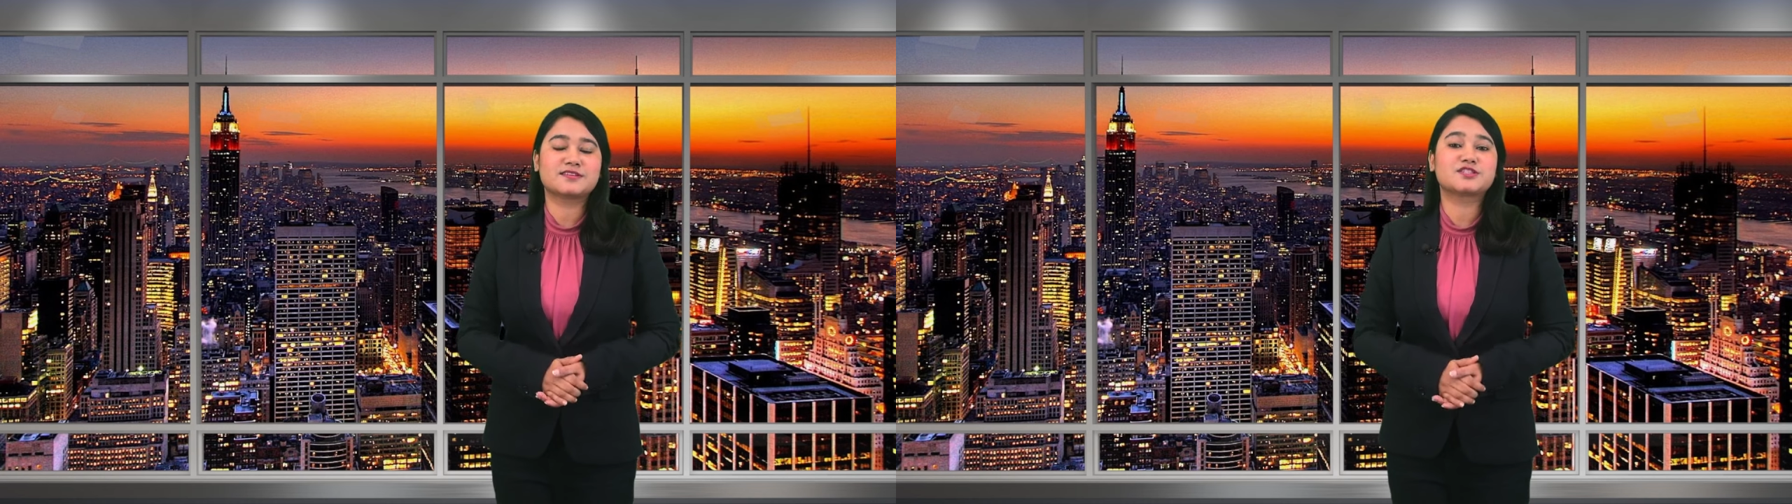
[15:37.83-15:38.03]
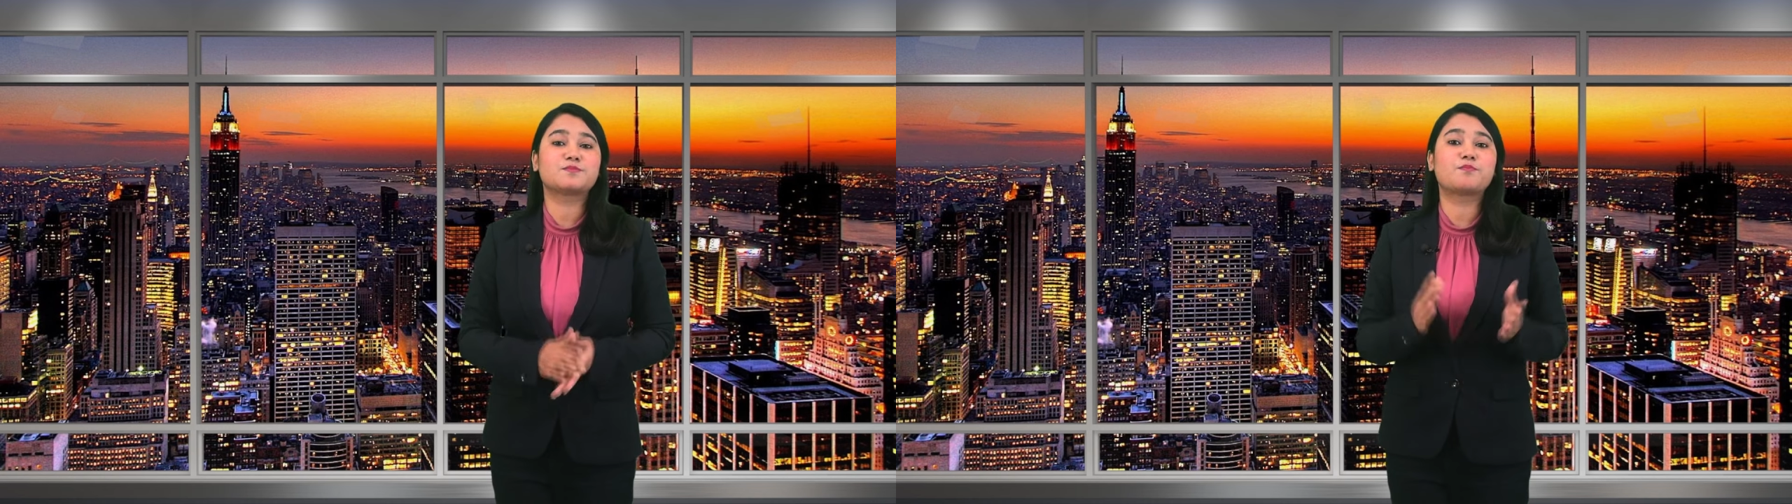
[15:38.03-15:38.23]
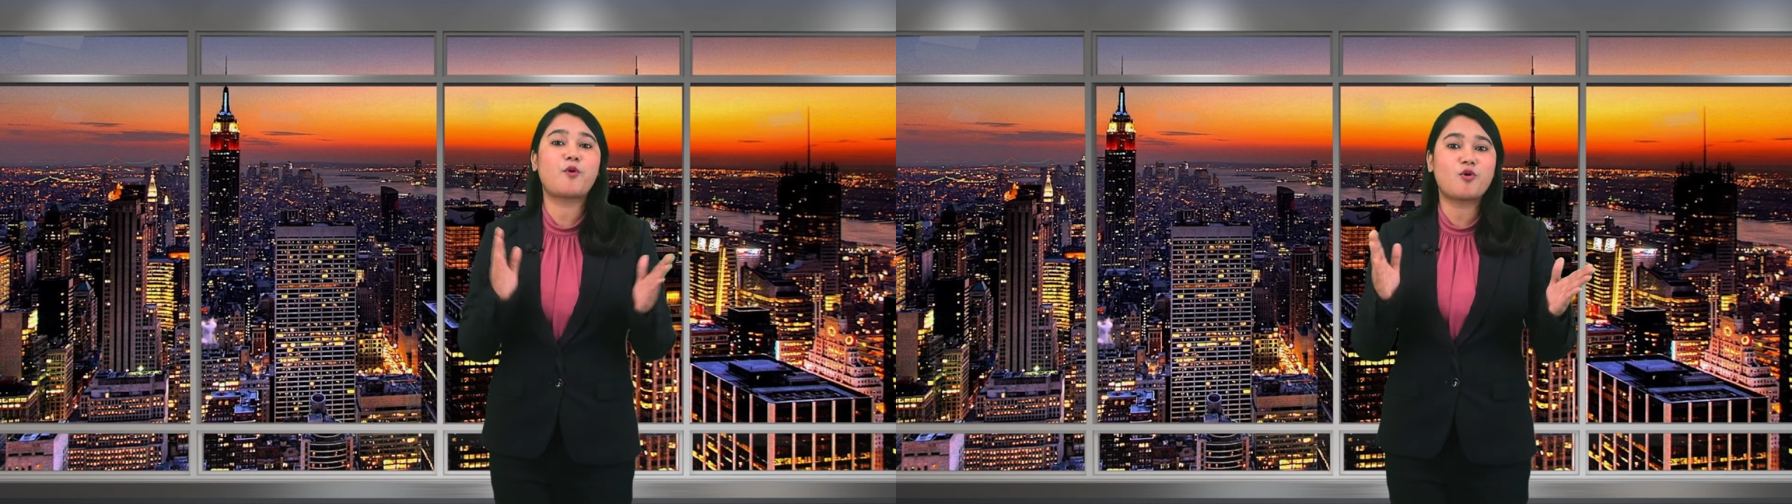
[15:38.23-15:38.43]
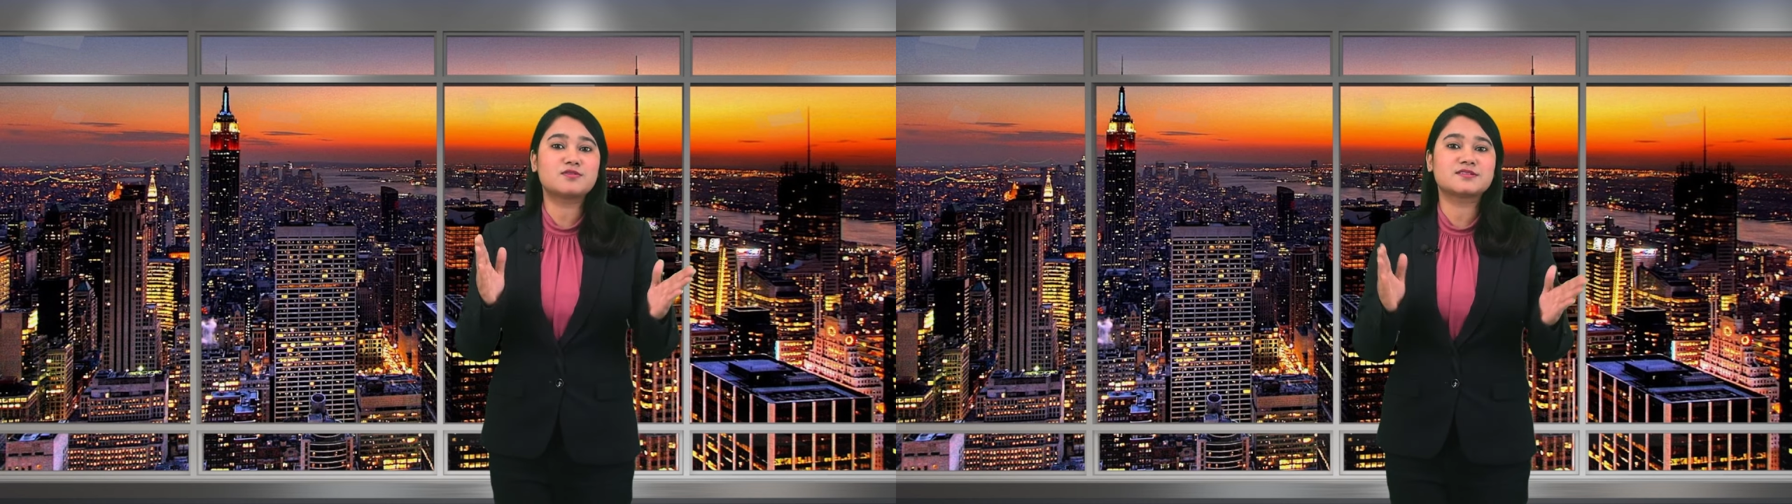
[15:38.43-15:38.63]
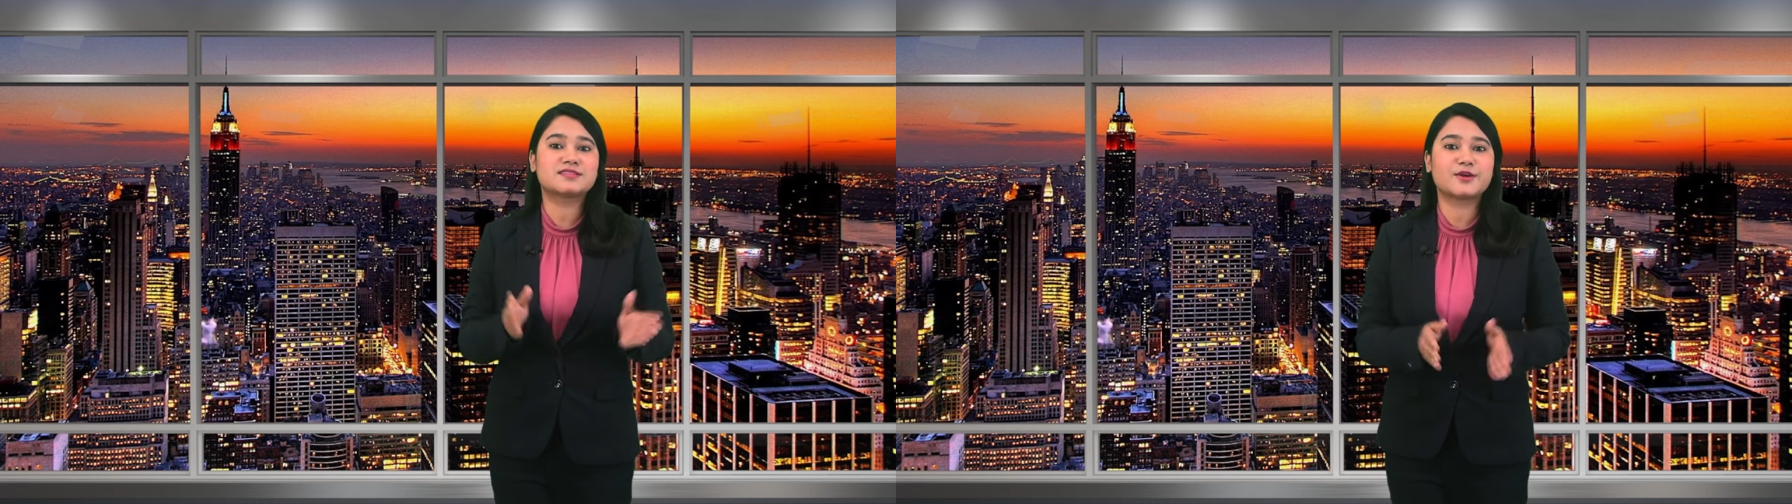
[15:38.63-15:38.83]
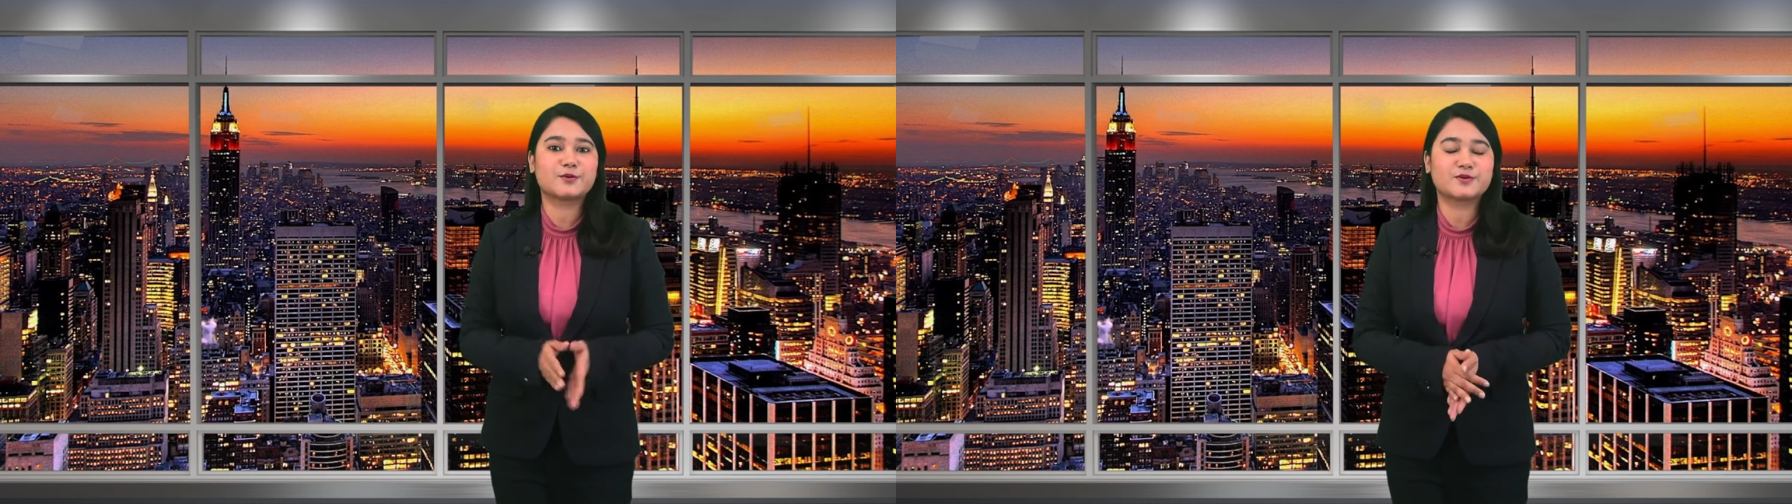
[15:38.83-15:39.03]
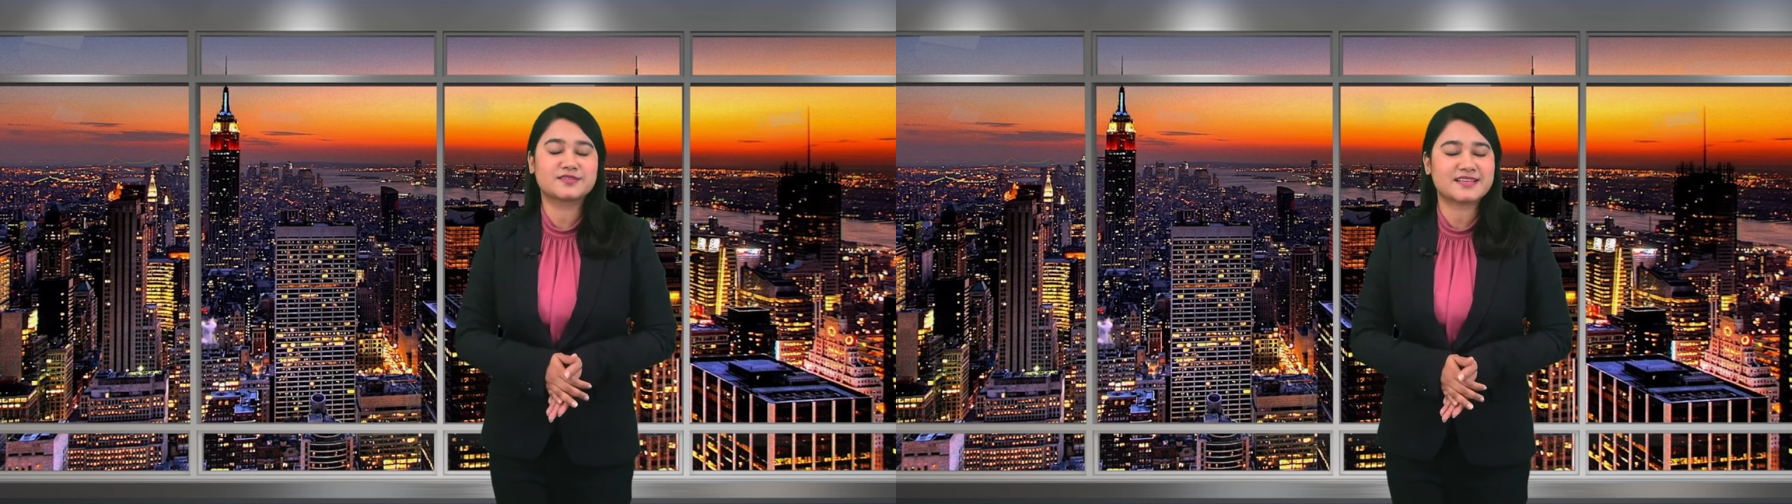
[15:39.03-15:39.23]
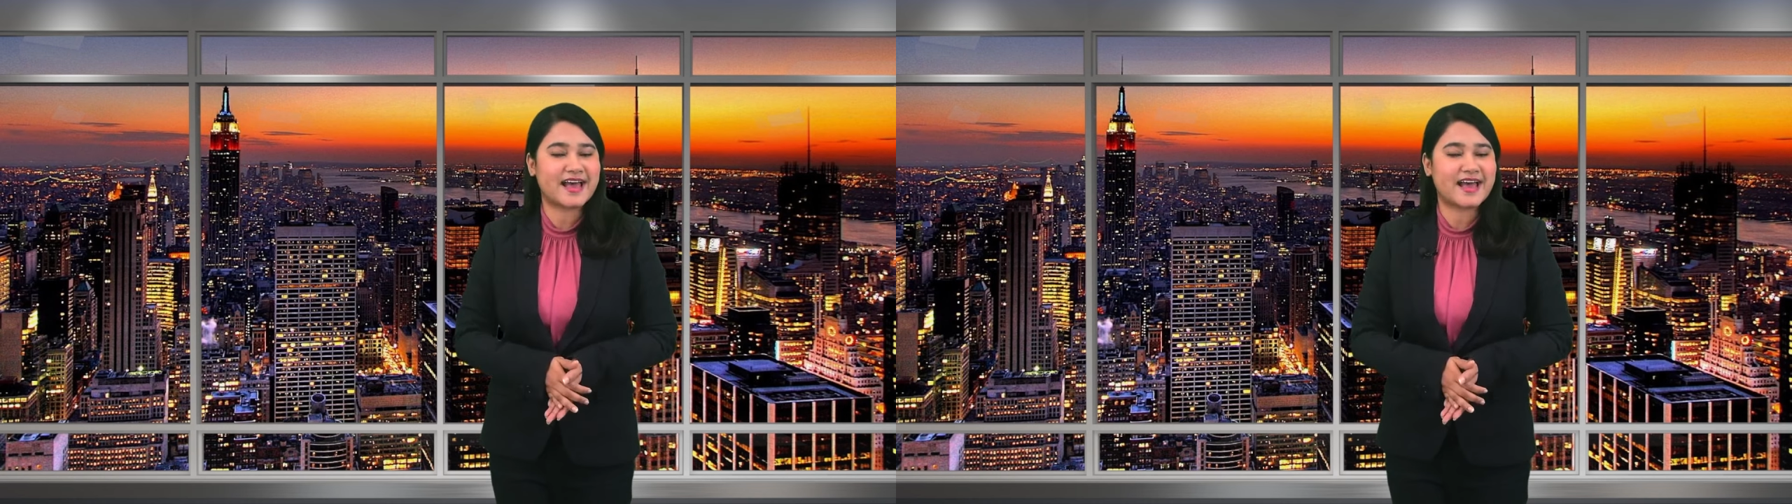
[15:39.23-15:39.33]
sports news,